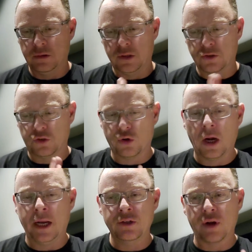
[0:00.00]
there's a
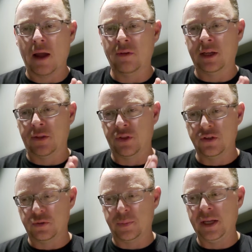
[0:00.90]
train traveling at
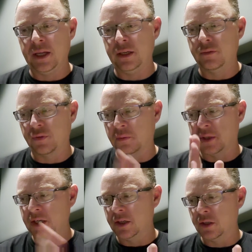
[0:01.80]
this speed from
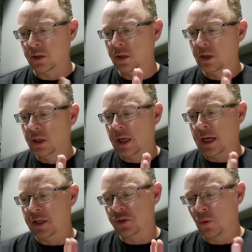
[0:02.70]
here,
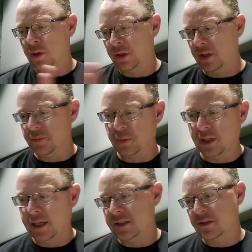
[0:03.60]
and it's going to this
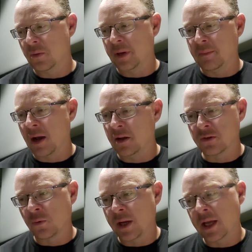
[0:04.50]
place so many
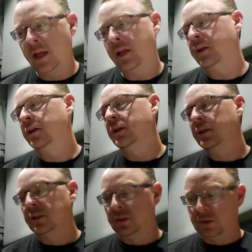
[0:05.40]
miles away.
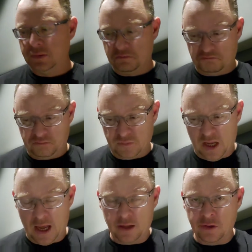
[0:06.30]

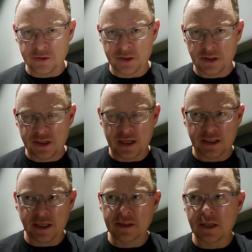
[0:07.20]
How long is it going to take to
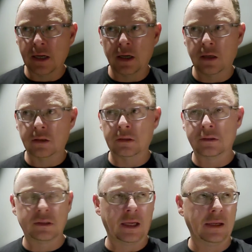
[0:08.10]
get there?
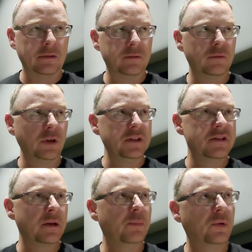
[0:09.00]
It's like really
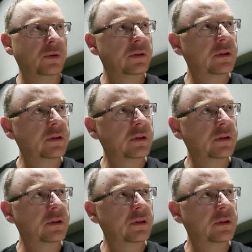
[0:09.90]
simple,